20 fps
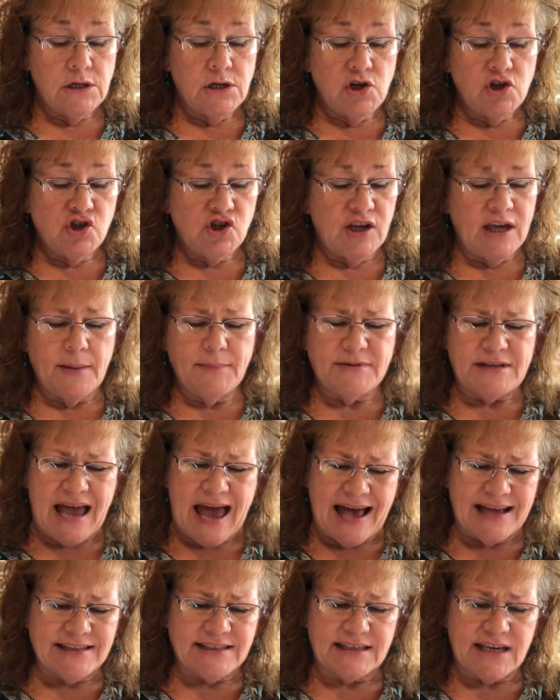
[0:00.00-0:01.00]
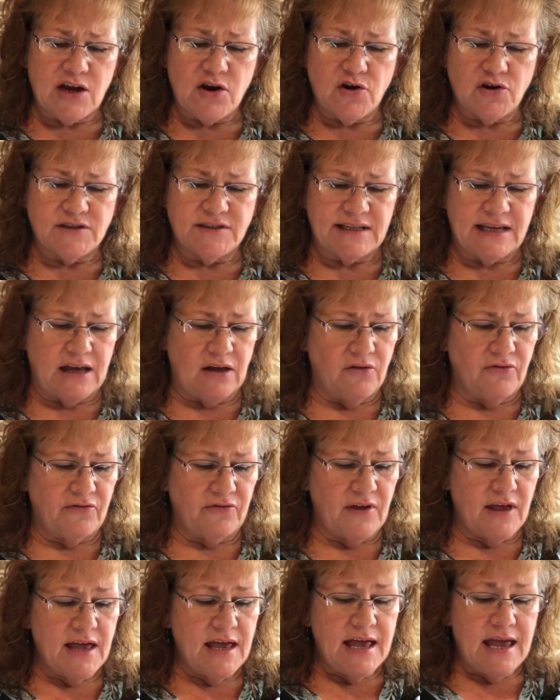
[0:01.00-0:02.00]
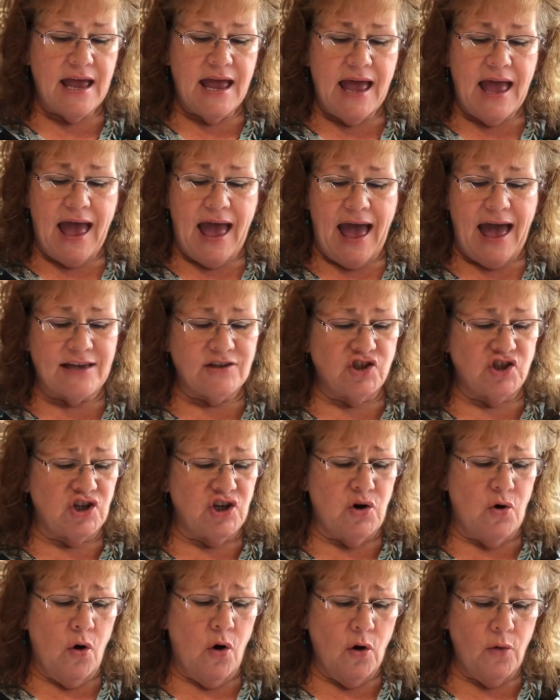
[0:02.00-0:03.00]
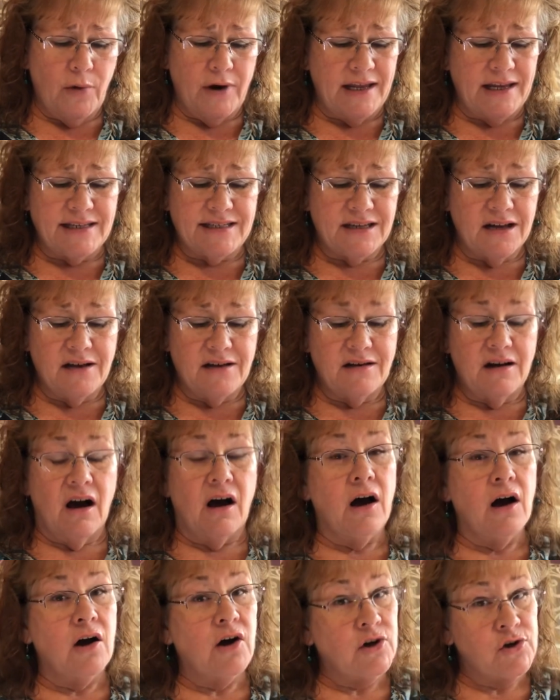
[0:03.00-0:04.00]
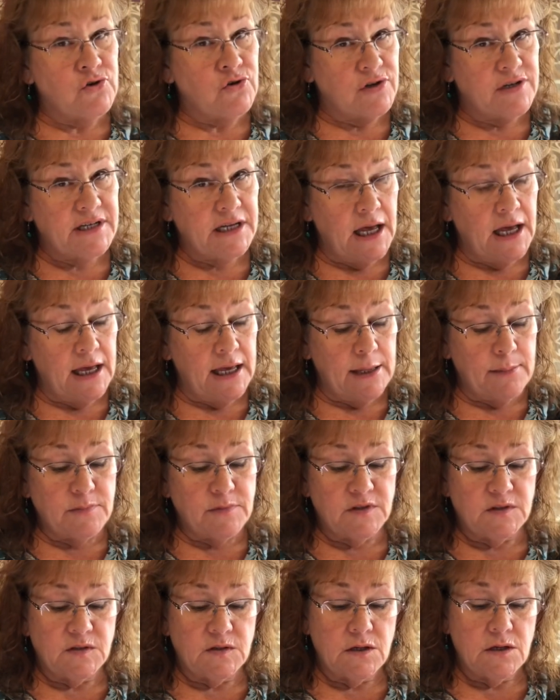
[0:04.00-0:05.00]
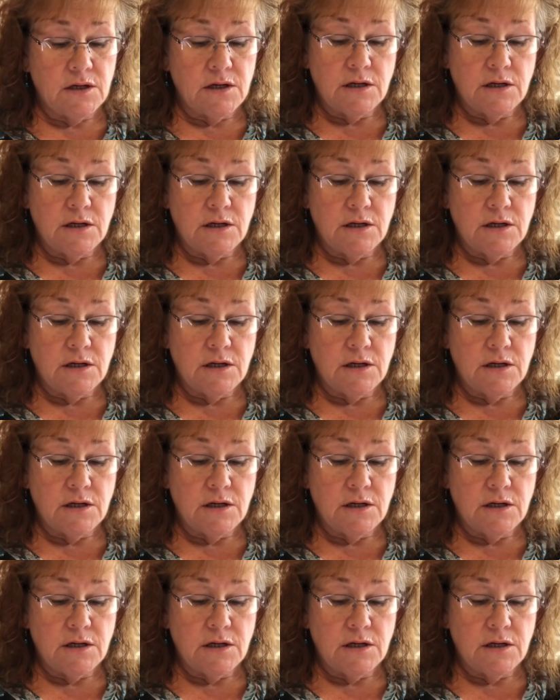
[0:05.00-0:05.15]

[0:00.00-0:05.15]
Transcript: She kept asking herself, as she'd already done 100 times,